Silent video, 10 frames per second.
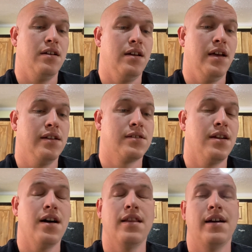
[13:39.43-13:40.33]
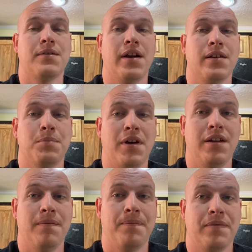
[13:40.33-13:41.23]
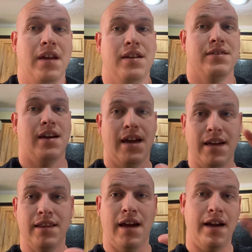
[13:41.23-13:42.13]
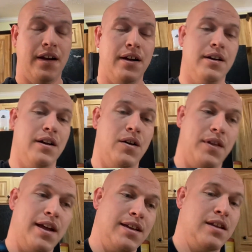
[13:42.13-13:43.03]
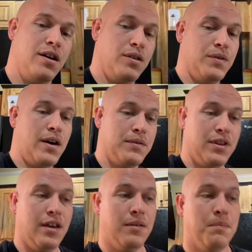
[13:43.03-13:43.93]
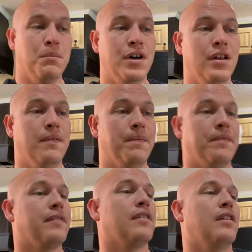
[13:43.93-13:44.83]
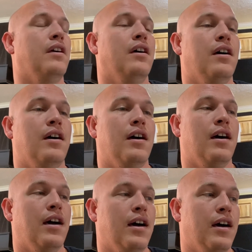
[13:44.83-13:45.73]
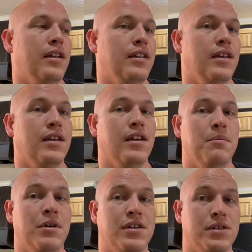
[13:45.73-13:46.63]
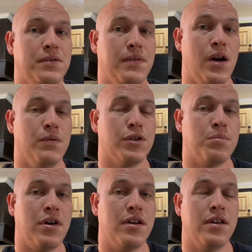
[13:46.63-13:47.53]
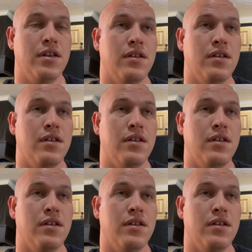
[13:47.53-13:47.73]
It's not like regular paint. It doesn't hang in the air and all that and get all over everything, but I did get a bunch of overspray